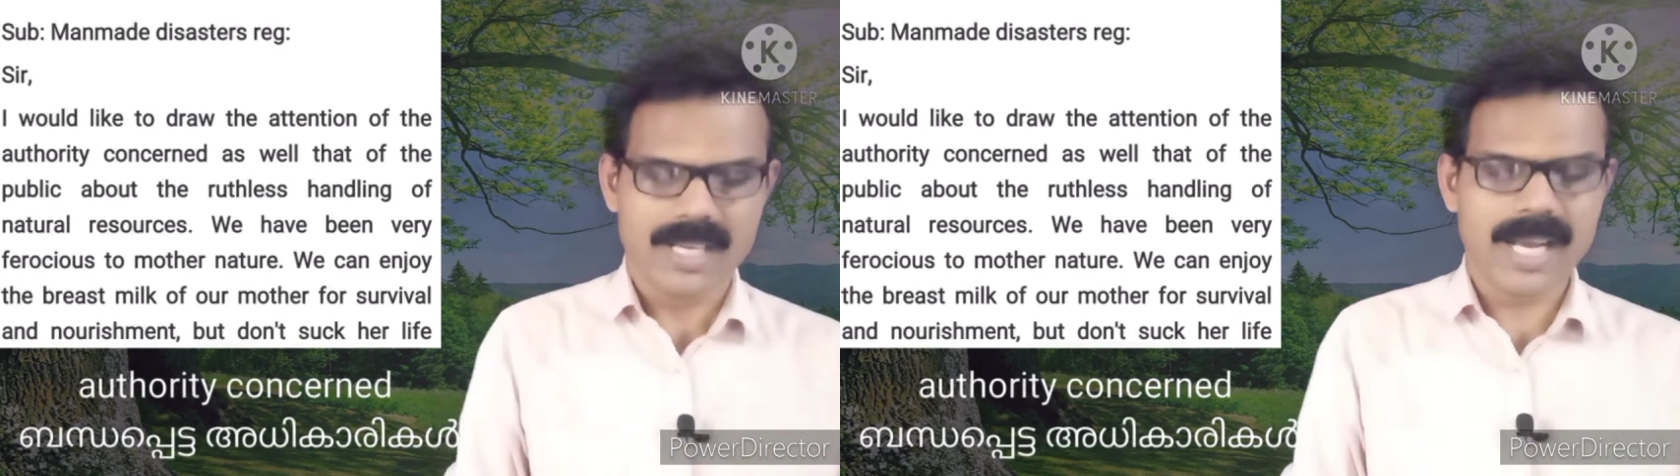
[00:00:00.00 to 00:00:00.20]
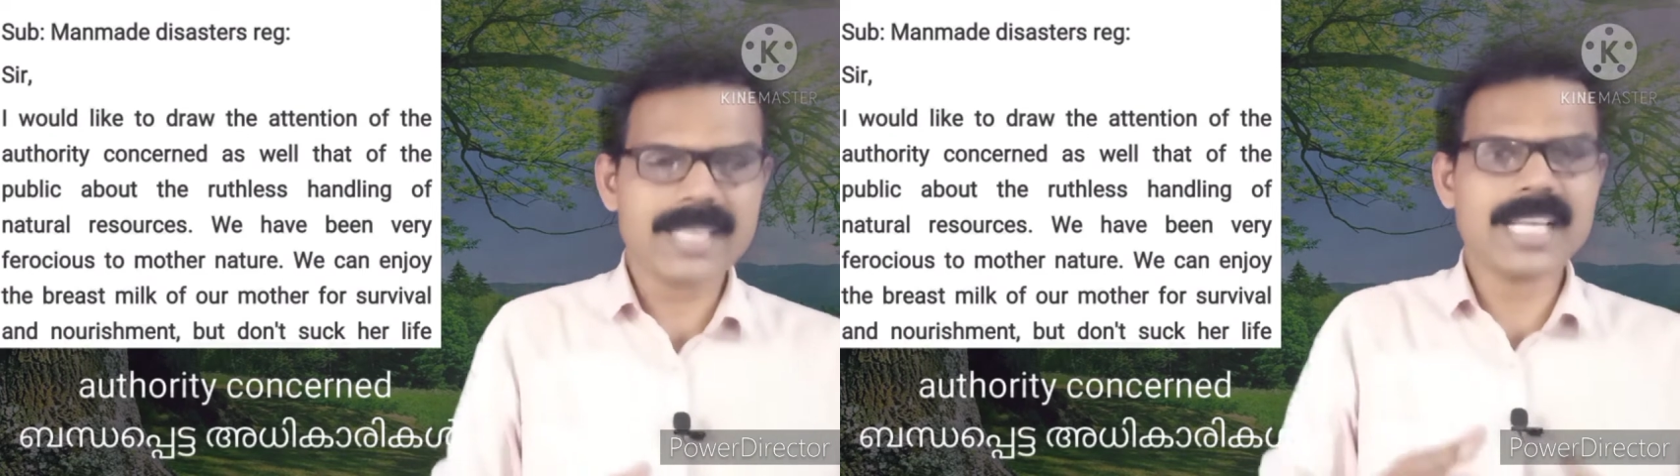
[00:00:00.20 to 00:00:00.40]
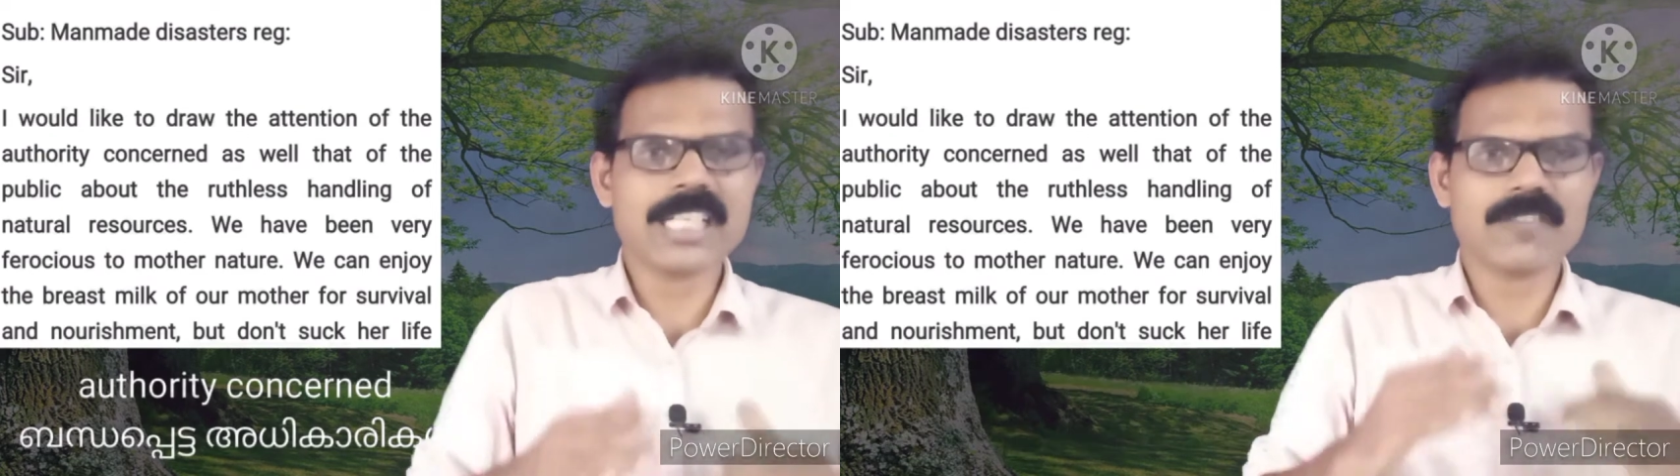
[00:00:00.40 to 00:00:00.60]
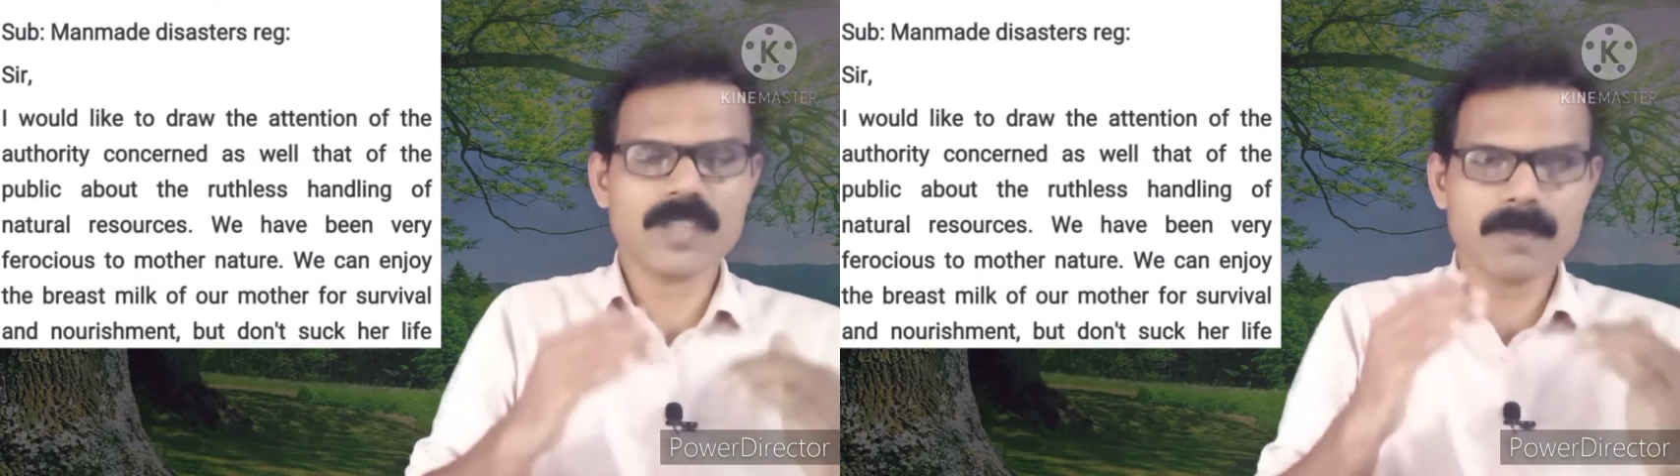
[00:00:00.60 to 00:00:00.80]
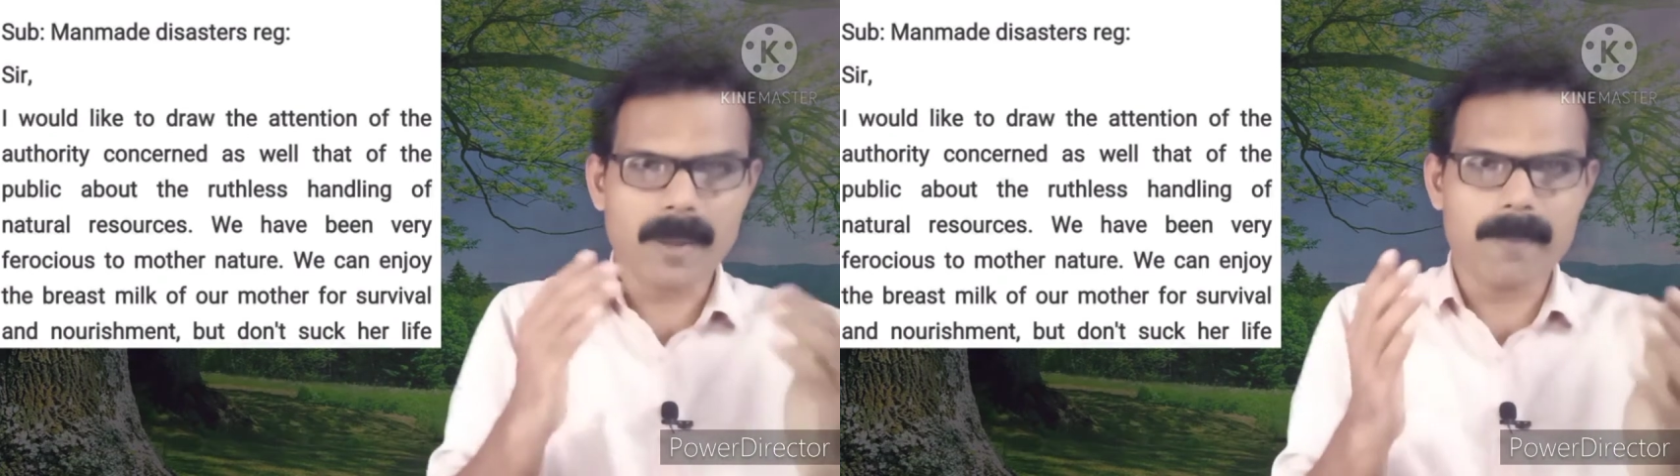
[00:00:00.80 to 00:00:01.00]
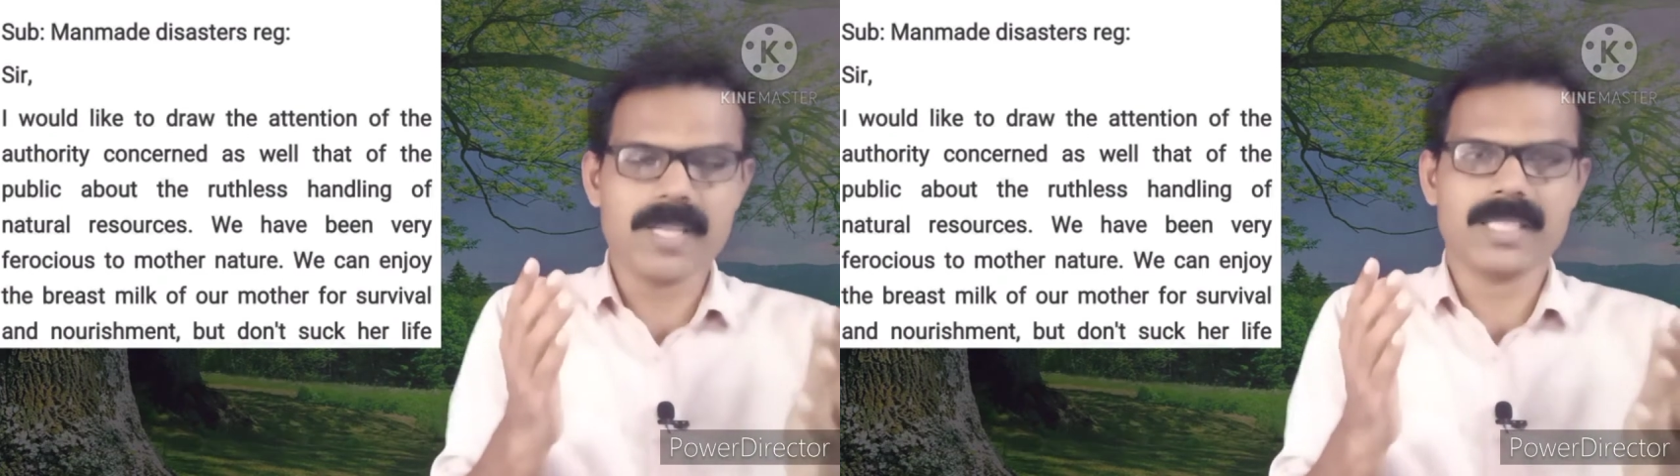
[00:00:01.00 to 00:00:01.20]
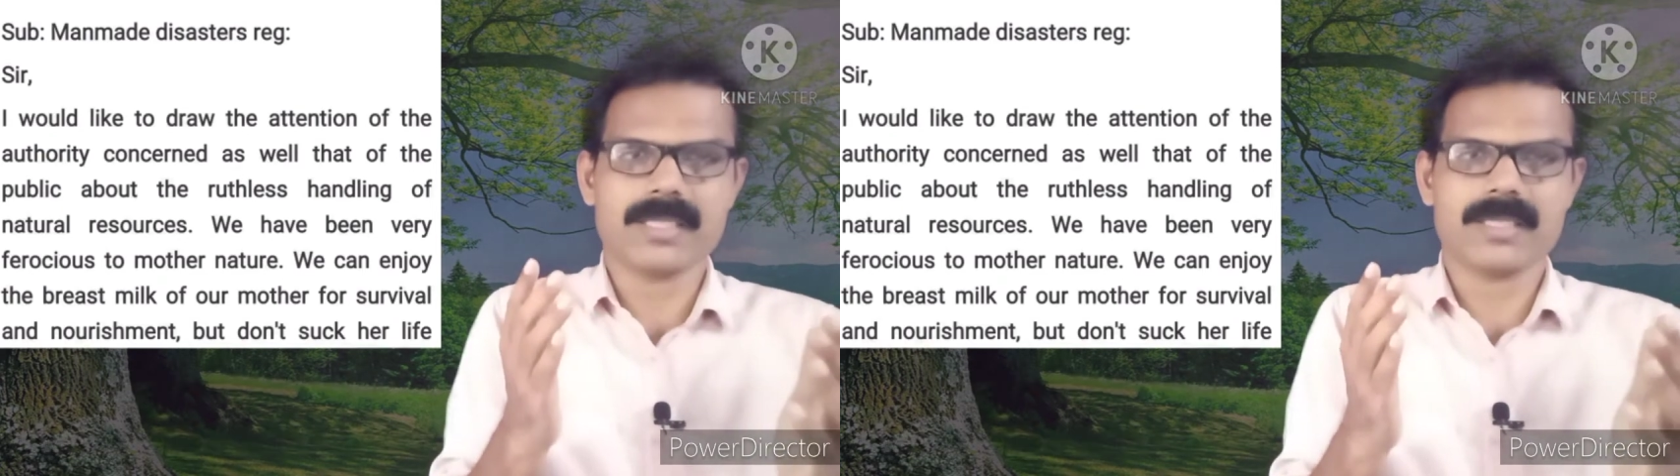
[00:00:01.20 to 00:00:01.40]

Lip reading: and that of the public.